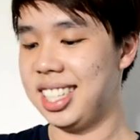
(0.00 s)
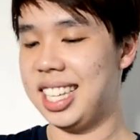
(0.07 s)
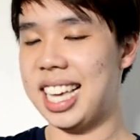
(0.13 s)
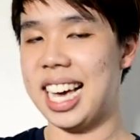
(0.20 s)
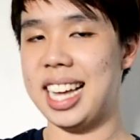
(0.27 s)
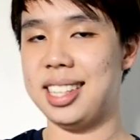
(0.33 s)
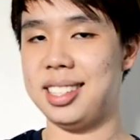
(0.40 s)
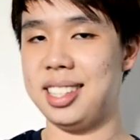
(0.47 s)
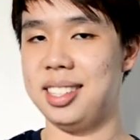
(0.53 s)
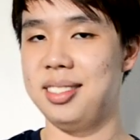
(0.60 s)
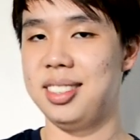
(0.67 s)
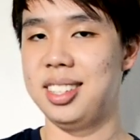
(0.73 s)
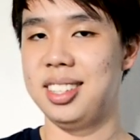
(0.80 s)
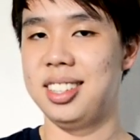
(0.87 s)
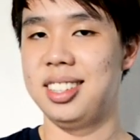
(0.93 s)
get
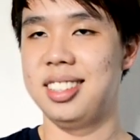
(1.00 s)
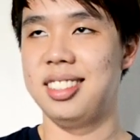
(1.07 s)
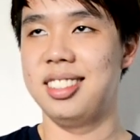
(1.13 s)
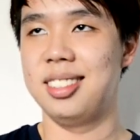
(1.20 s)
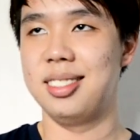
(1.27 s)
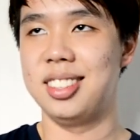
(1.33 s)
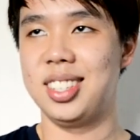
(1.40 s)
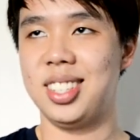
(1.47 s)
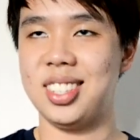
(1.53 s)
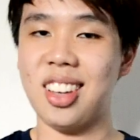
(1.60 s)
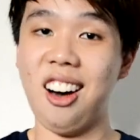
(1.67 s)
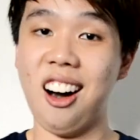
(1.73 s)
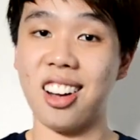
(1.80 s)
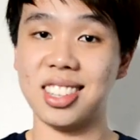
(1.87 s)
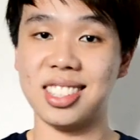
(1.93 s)

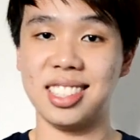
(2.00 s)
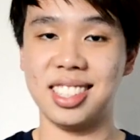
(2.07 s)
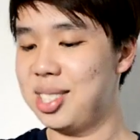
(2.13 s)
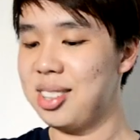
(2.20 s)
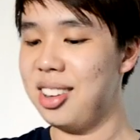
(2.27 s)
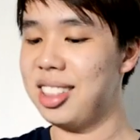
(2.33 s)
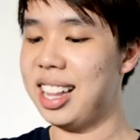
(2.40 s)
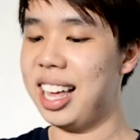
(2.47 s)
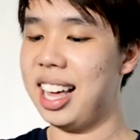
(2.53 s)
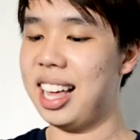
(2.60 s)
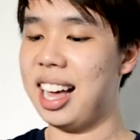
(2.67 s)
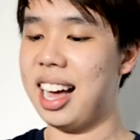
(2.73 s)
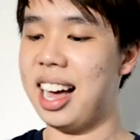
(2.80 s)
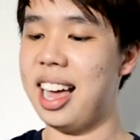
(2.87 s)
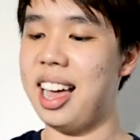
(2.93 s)
socks. It's not like
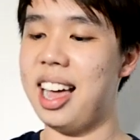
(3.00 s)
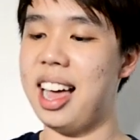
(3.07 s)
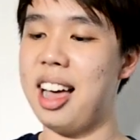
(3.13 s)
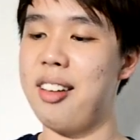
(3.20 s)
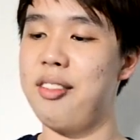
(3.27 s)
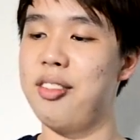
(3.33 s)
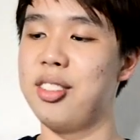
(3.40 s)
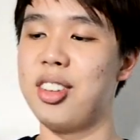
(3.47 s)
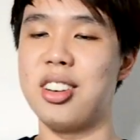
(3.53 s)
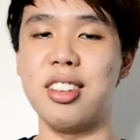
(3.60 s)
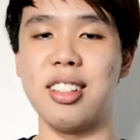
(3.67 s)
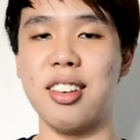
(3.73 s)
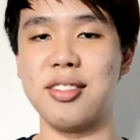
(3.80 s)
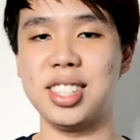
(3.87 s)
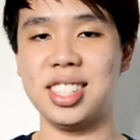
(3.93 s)
I have not
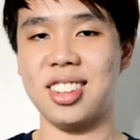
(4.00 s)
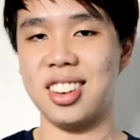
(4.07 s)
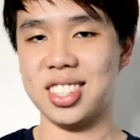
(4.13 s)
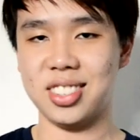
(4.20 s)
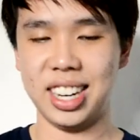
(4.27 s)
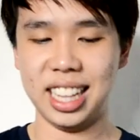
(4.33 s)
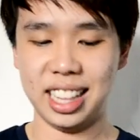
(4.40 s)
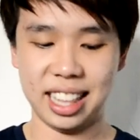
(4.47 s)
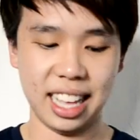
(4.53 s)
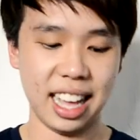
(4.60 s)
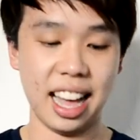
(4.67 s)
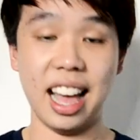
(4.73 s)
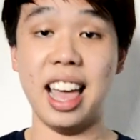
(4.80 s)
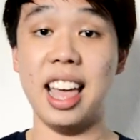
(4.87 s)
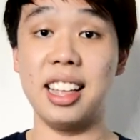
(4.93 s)
enough socks or anything,
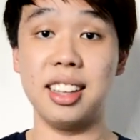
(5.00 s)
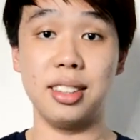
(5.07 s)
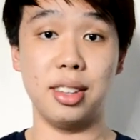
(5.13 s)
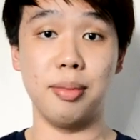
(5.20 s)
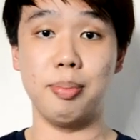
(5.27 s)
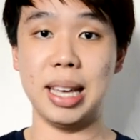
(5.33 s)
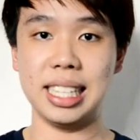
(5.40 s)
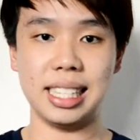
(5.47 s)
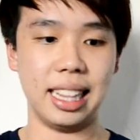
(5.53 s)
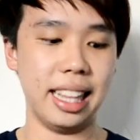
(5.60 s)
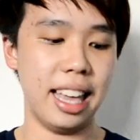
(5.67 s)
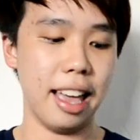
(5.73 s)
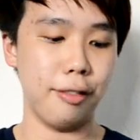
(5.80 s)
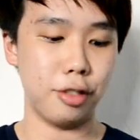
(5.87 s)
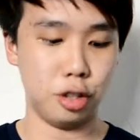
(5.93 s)
I
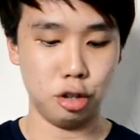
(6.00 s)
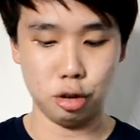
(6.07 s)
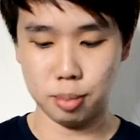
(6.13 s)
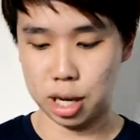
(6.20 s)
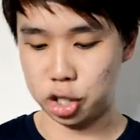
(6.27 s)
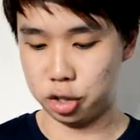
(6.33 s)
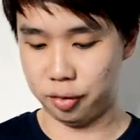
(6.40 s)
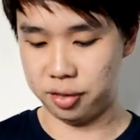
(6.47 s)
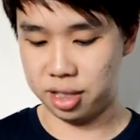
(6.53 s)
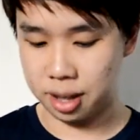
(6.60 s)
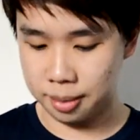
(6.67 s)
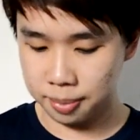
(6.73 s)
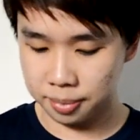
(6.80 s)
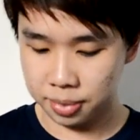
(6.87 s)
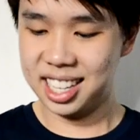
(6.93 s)
basically have too much of
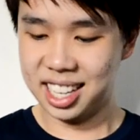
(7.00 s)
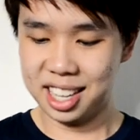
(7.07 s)
them.